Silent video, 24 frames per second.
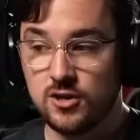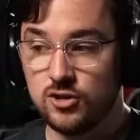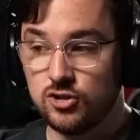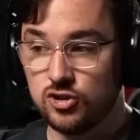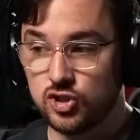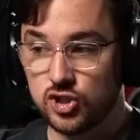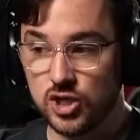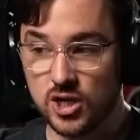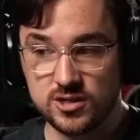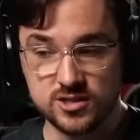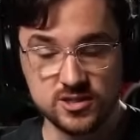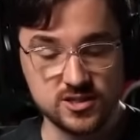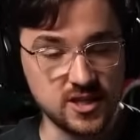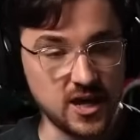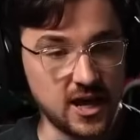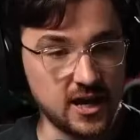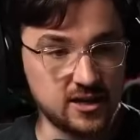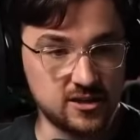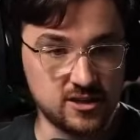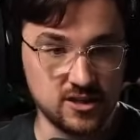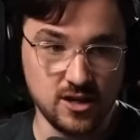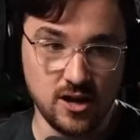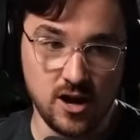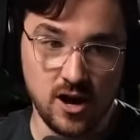just
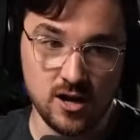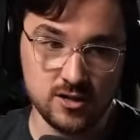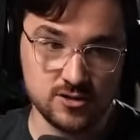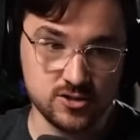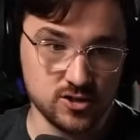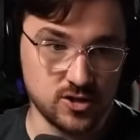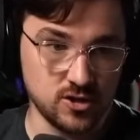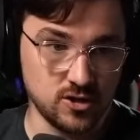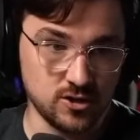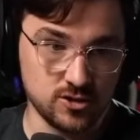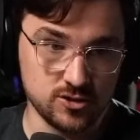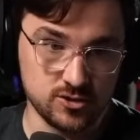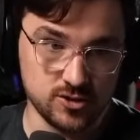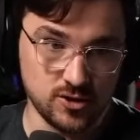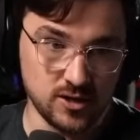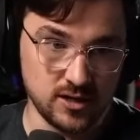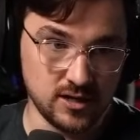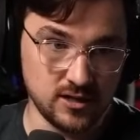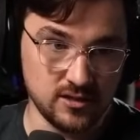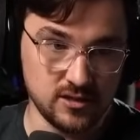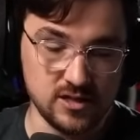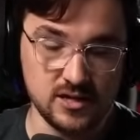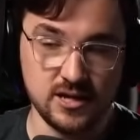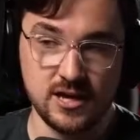like the oscars or
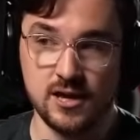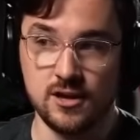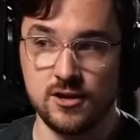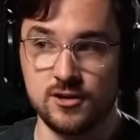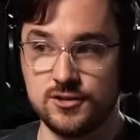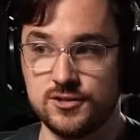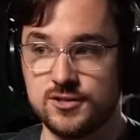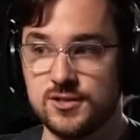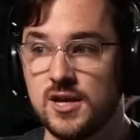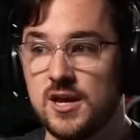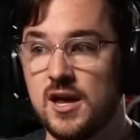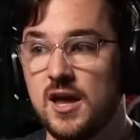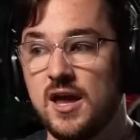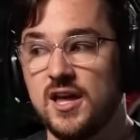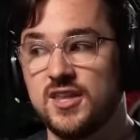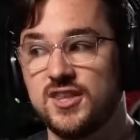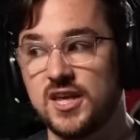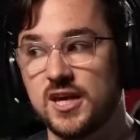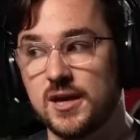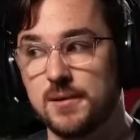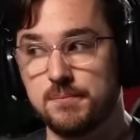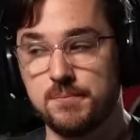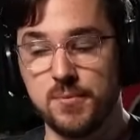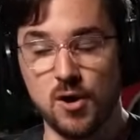anything else
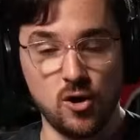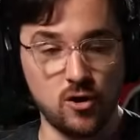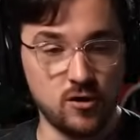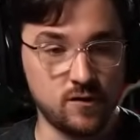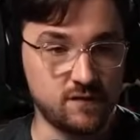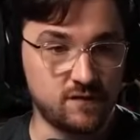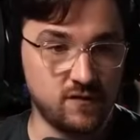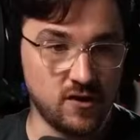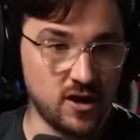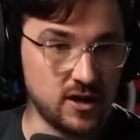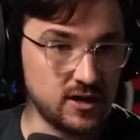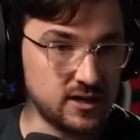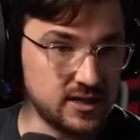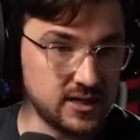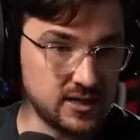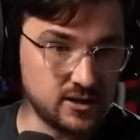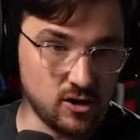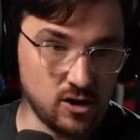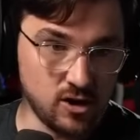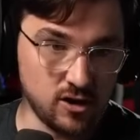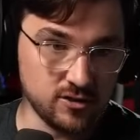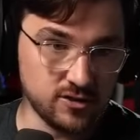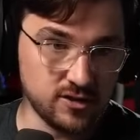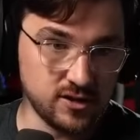they can poke fun at
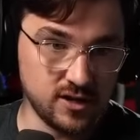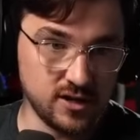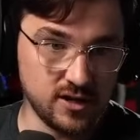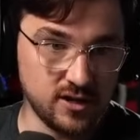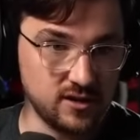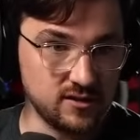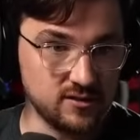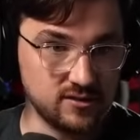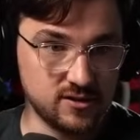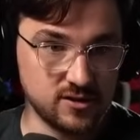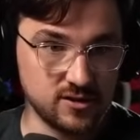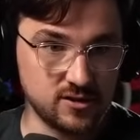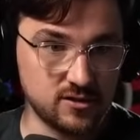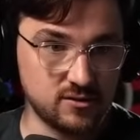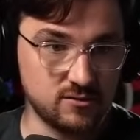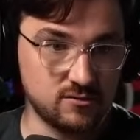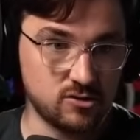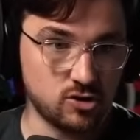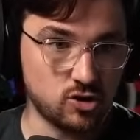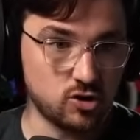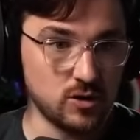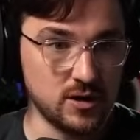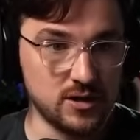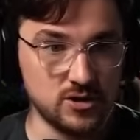all the the
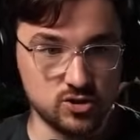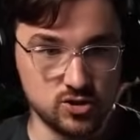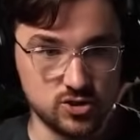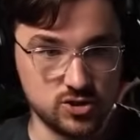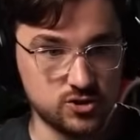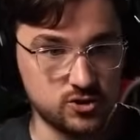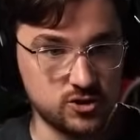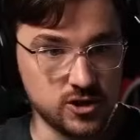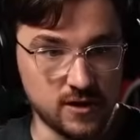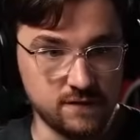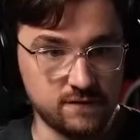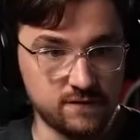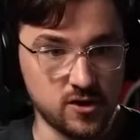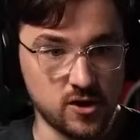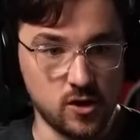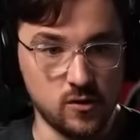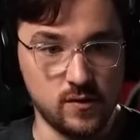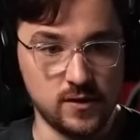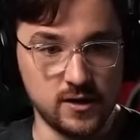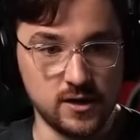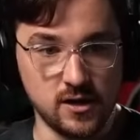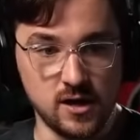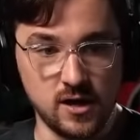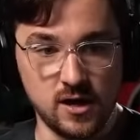cringe stuff
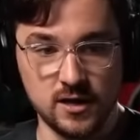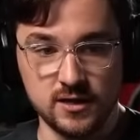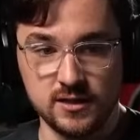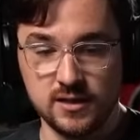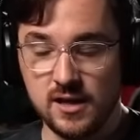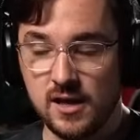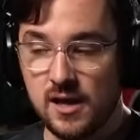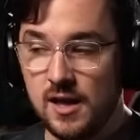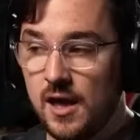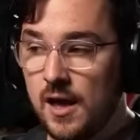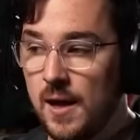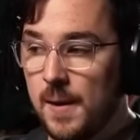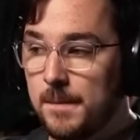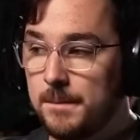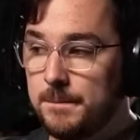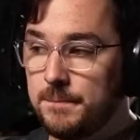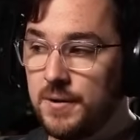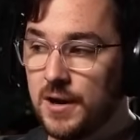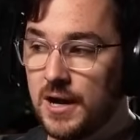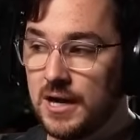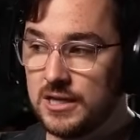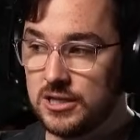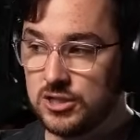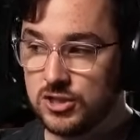going on
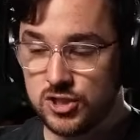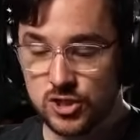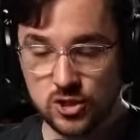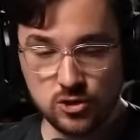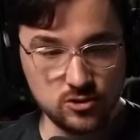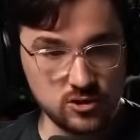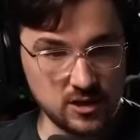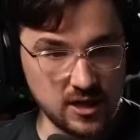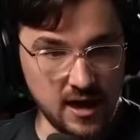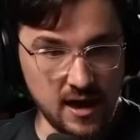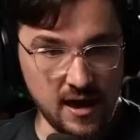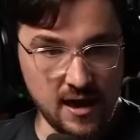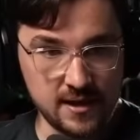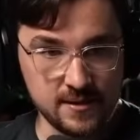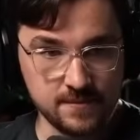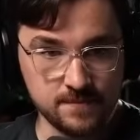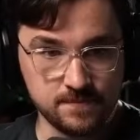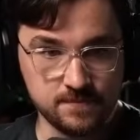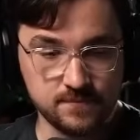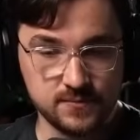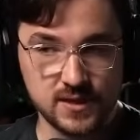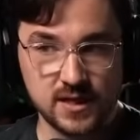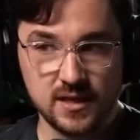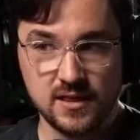but do that.
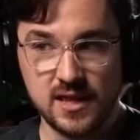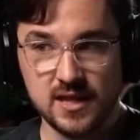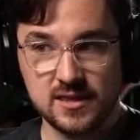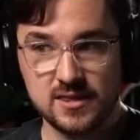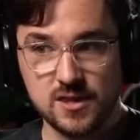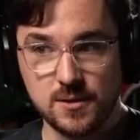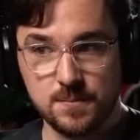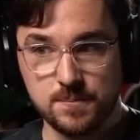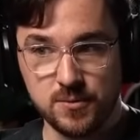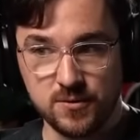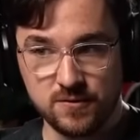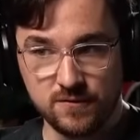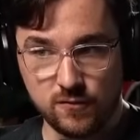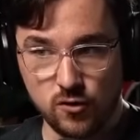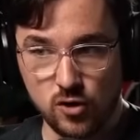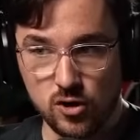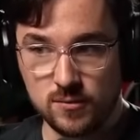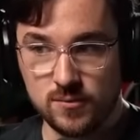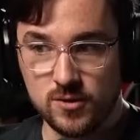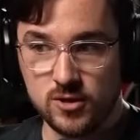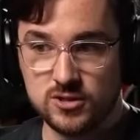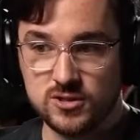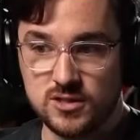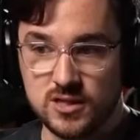Let the
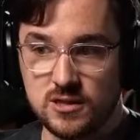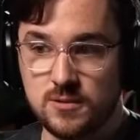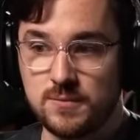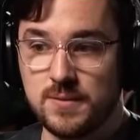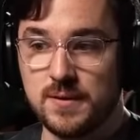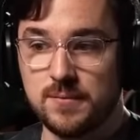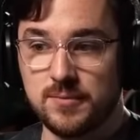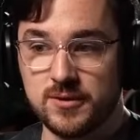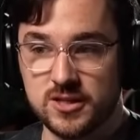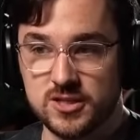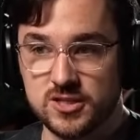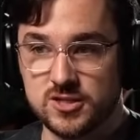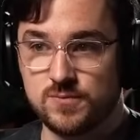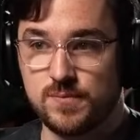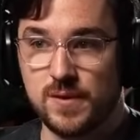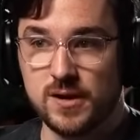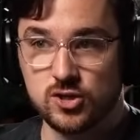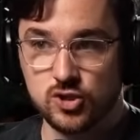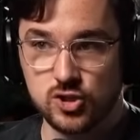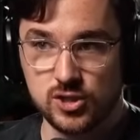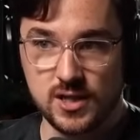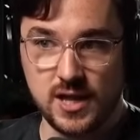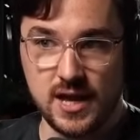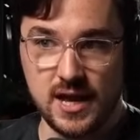performers and the people that
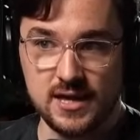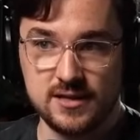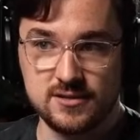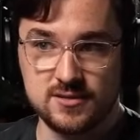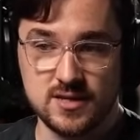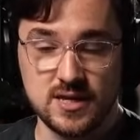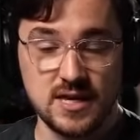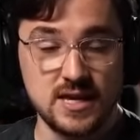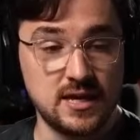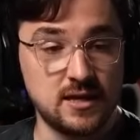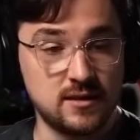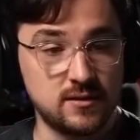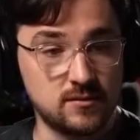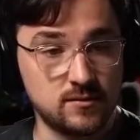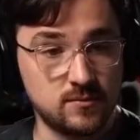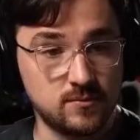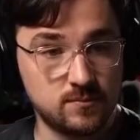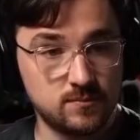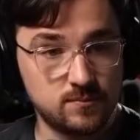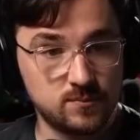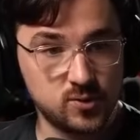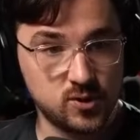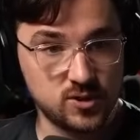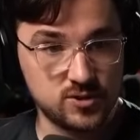specialize in
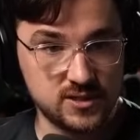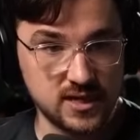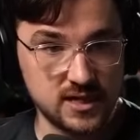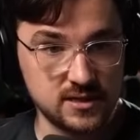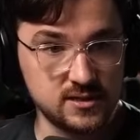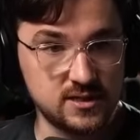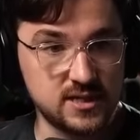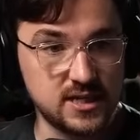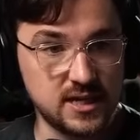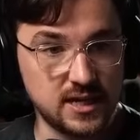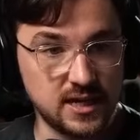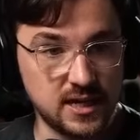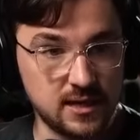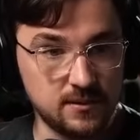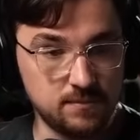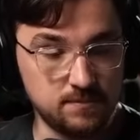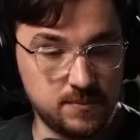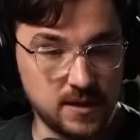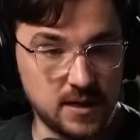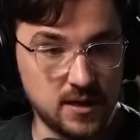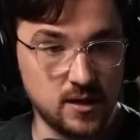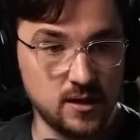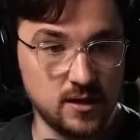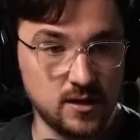presenting and
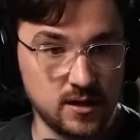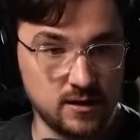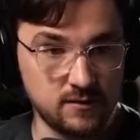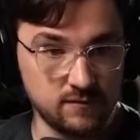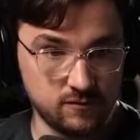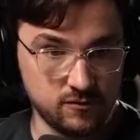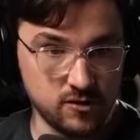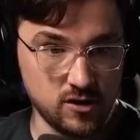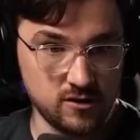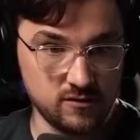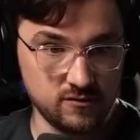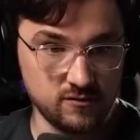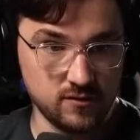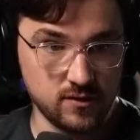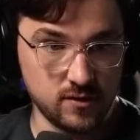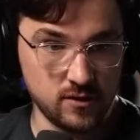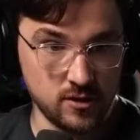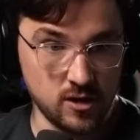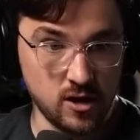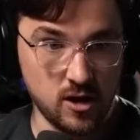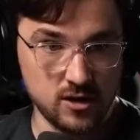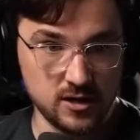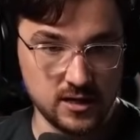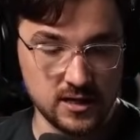being in front of an
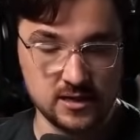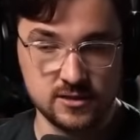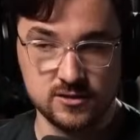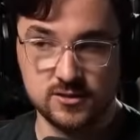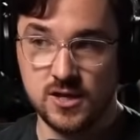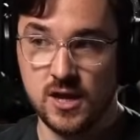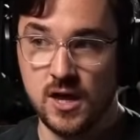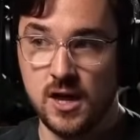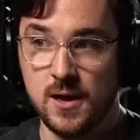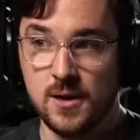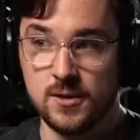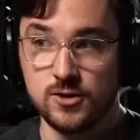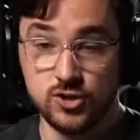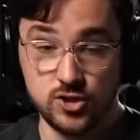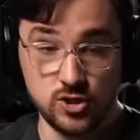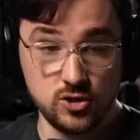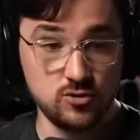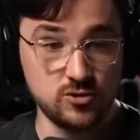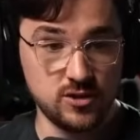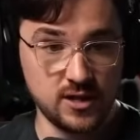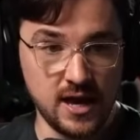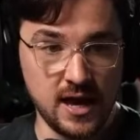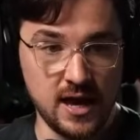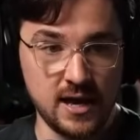audience
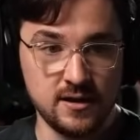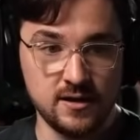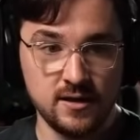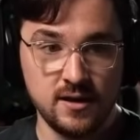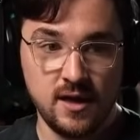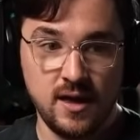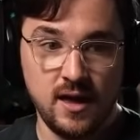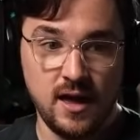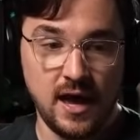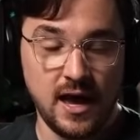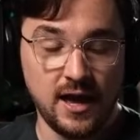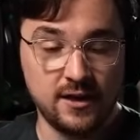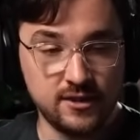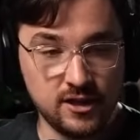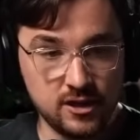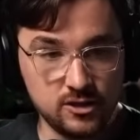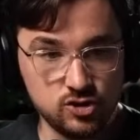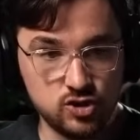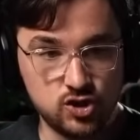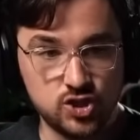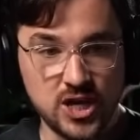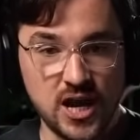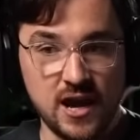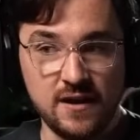do that. And
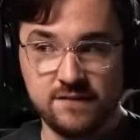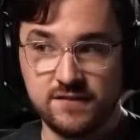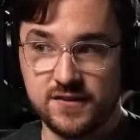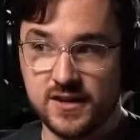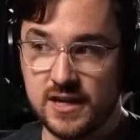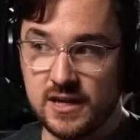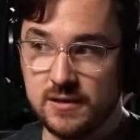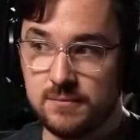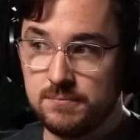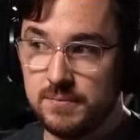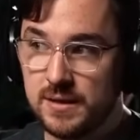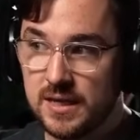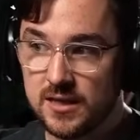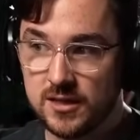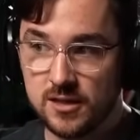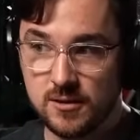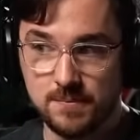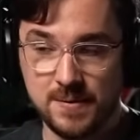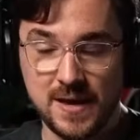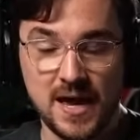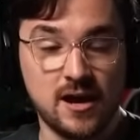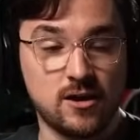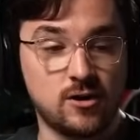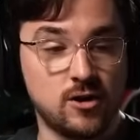then Jeff can be in the
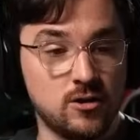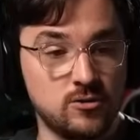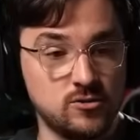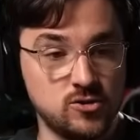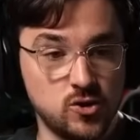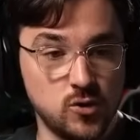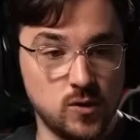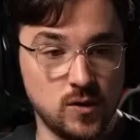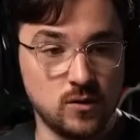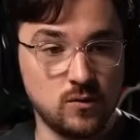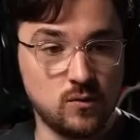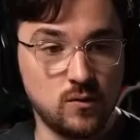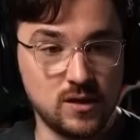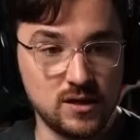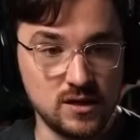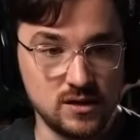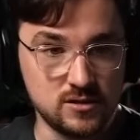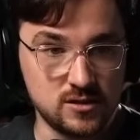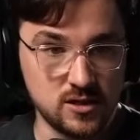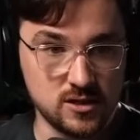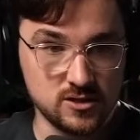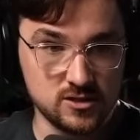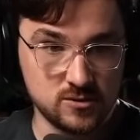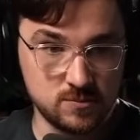background doing what he
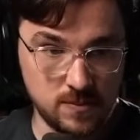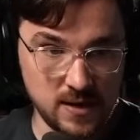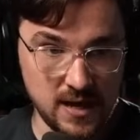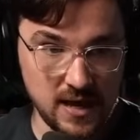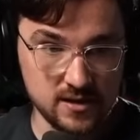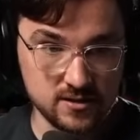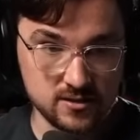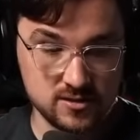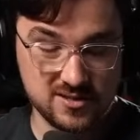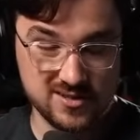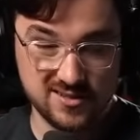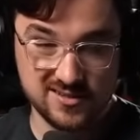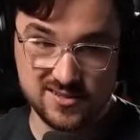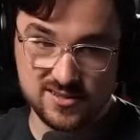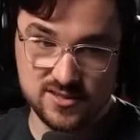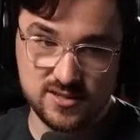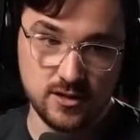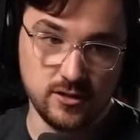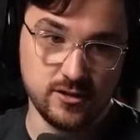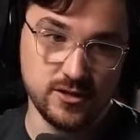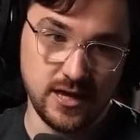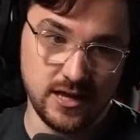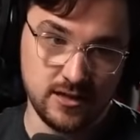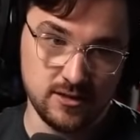does best,
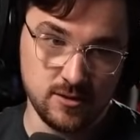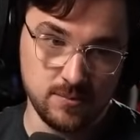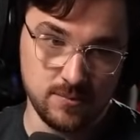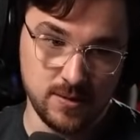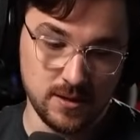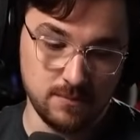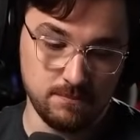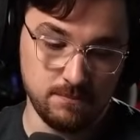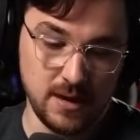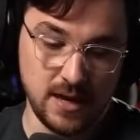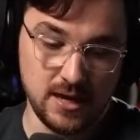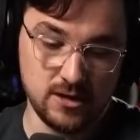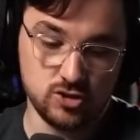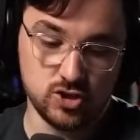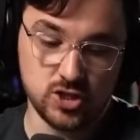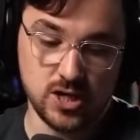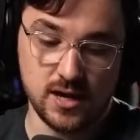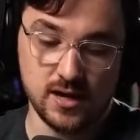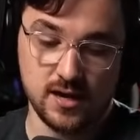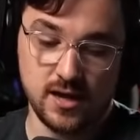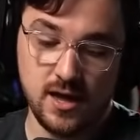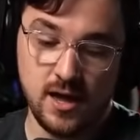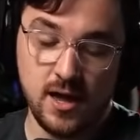still getting the big paycheck.